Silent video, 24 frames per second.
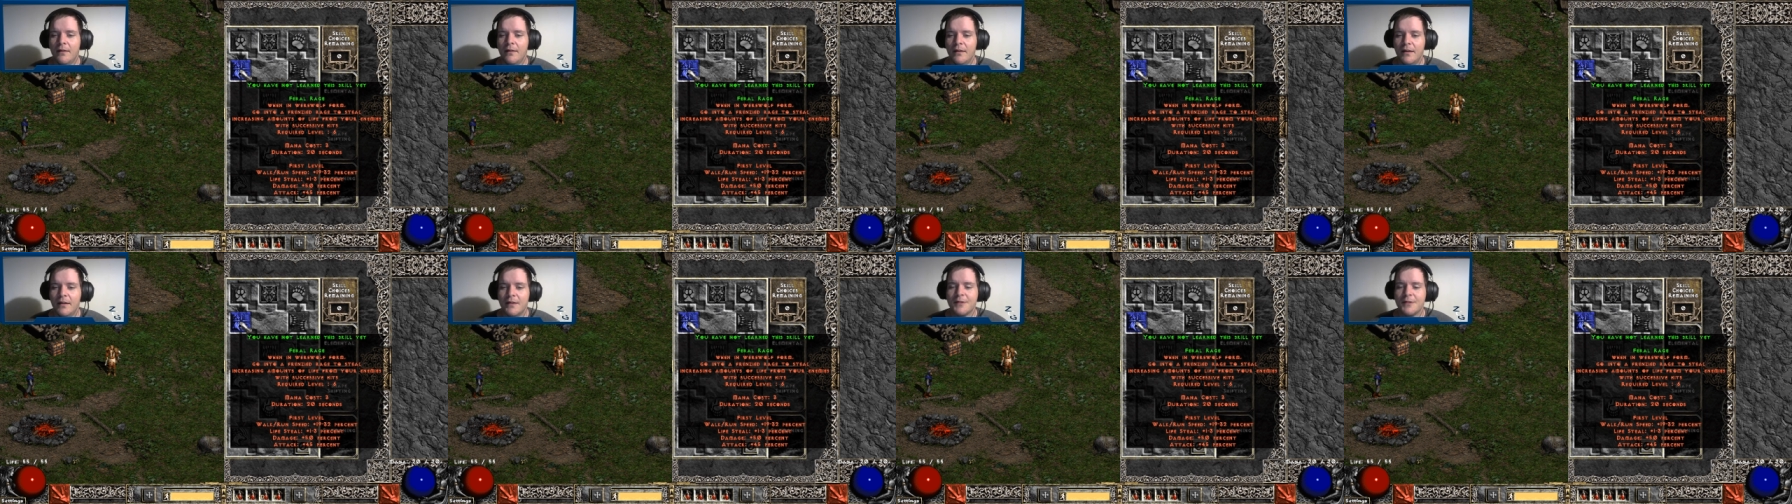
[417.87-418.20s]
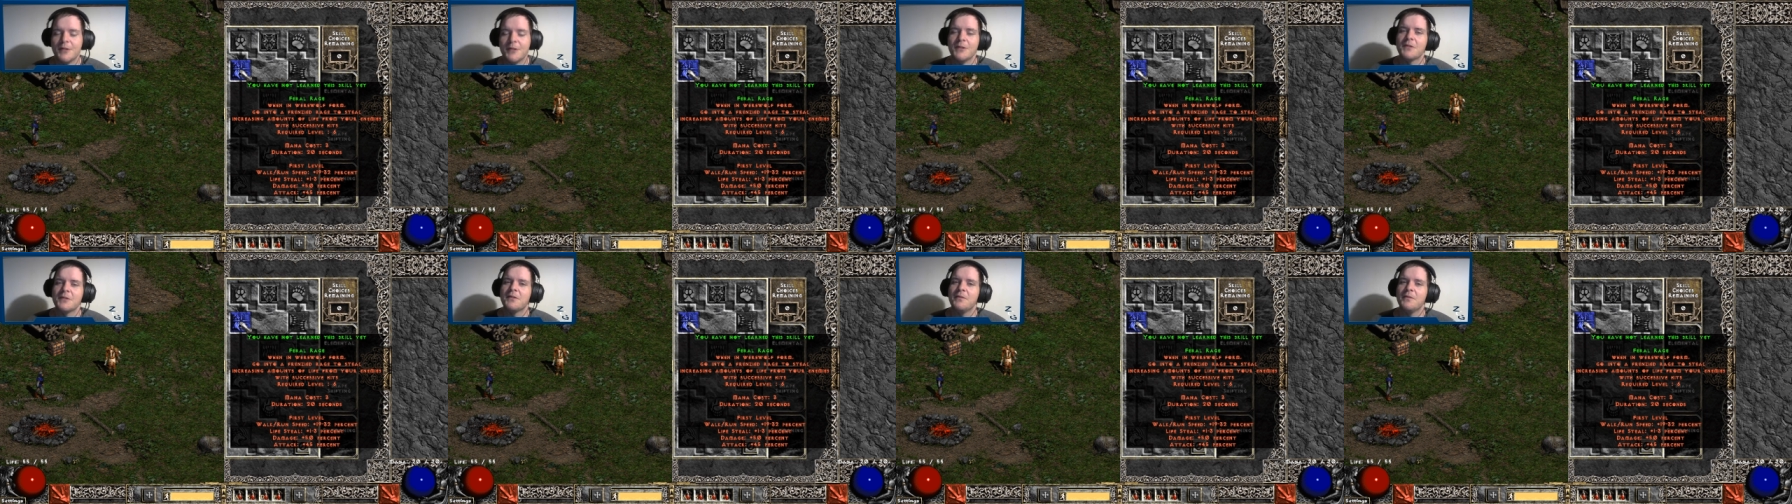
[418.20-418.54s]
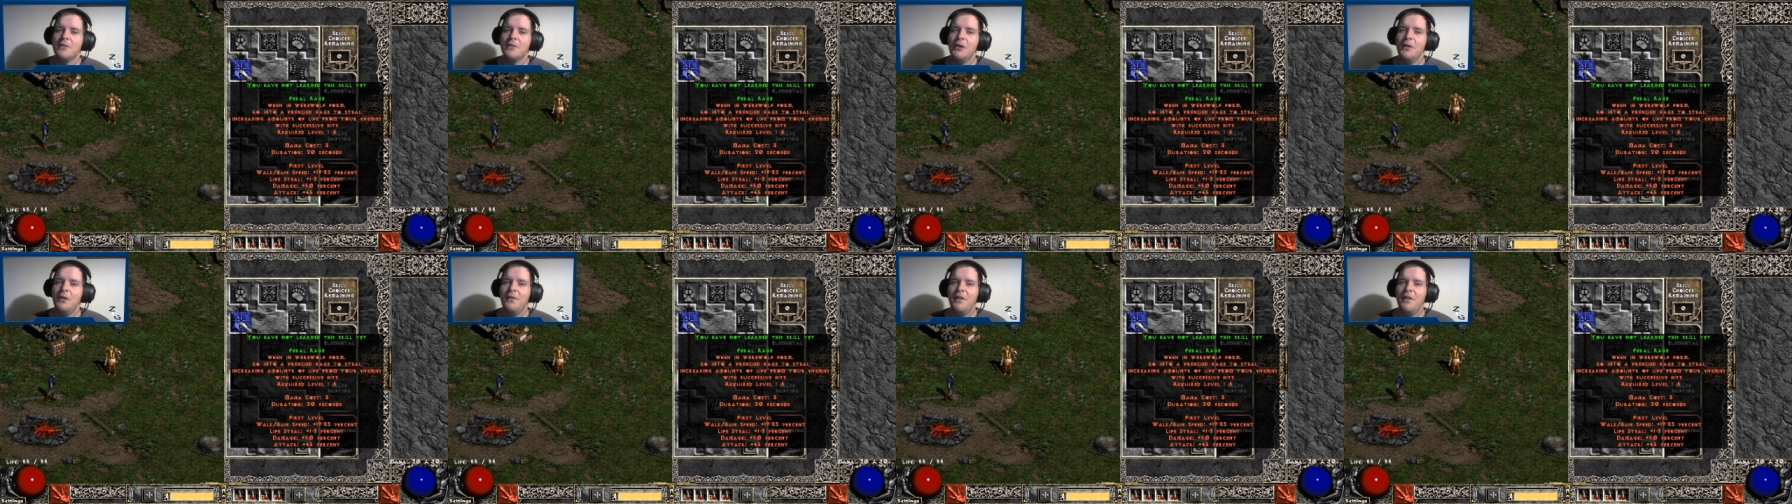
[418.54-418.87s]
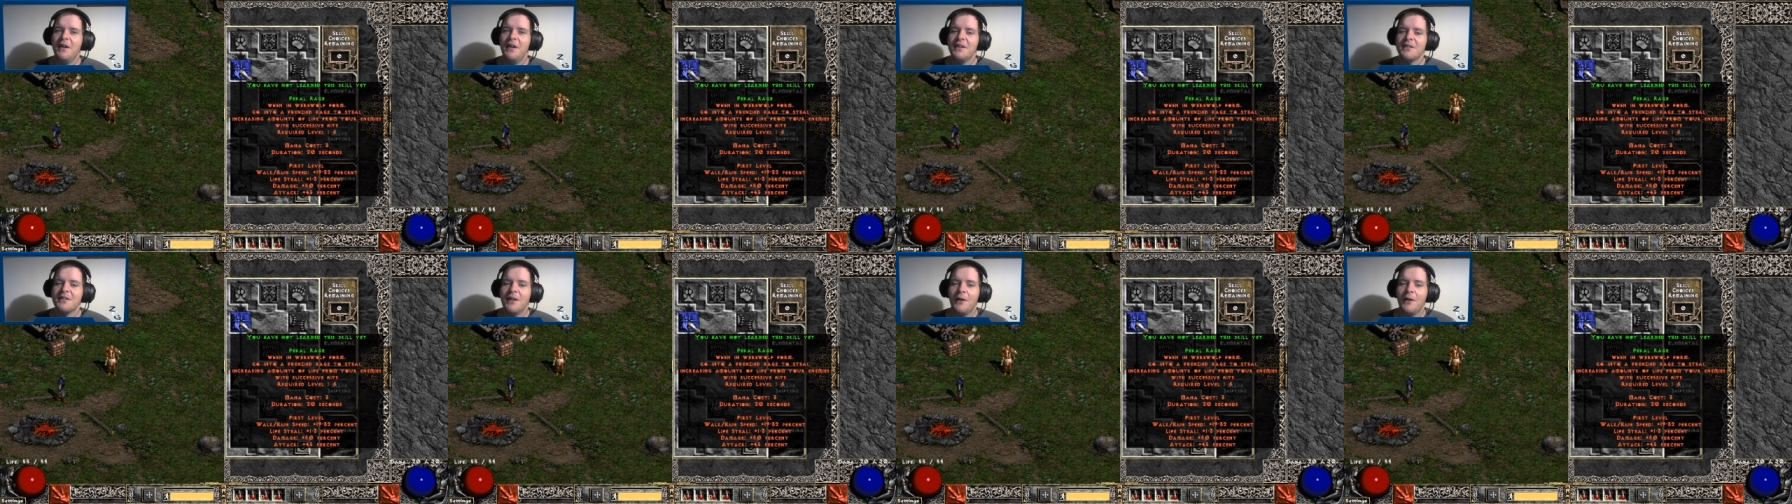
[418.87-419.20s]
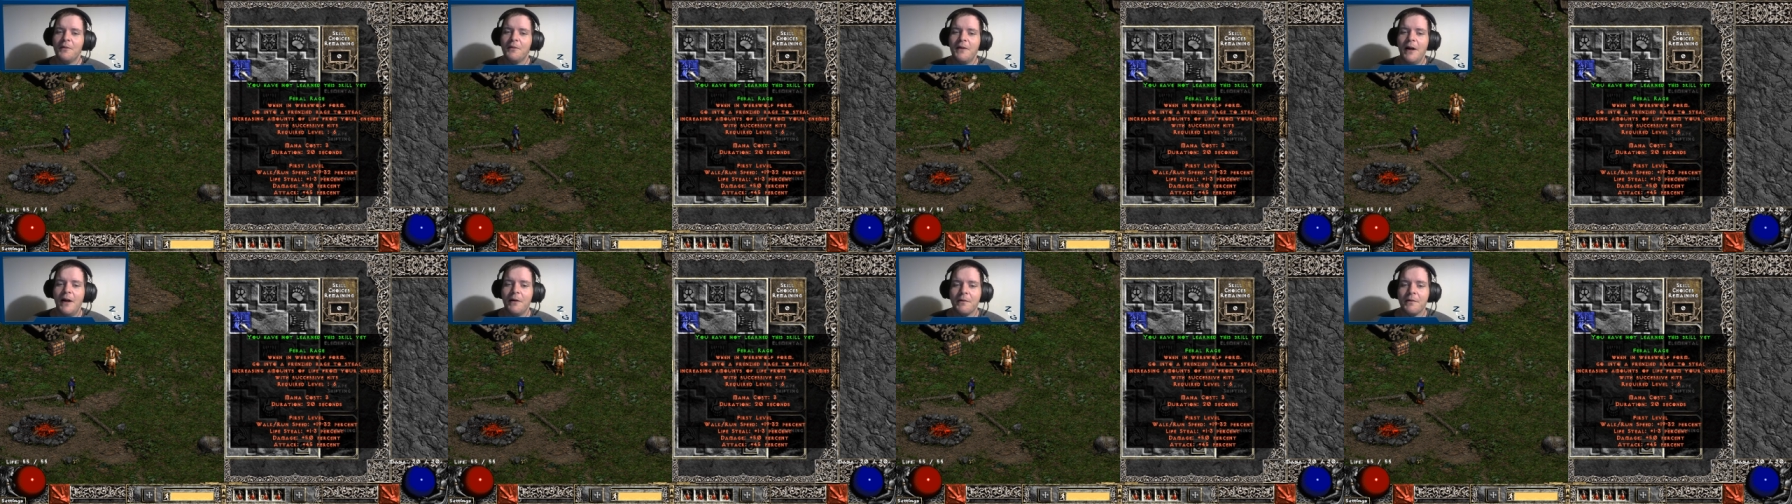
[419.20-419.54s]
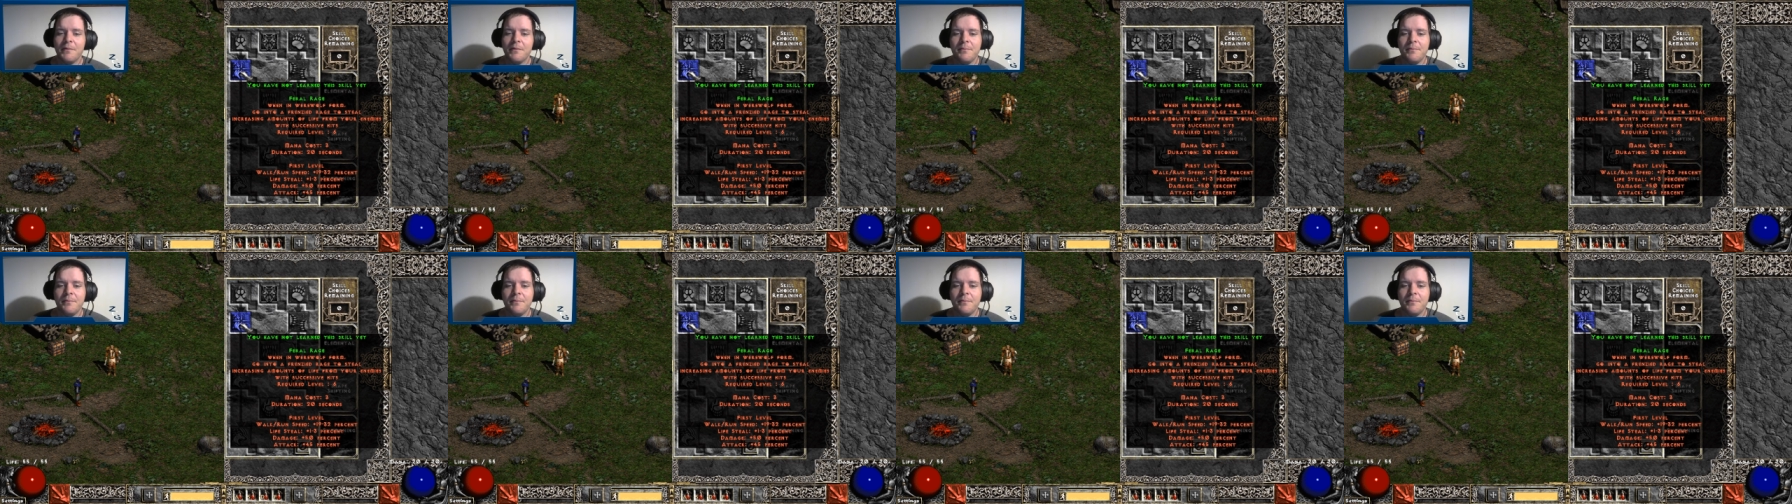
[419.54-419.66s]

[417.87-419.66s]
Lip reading: it's just good things all around.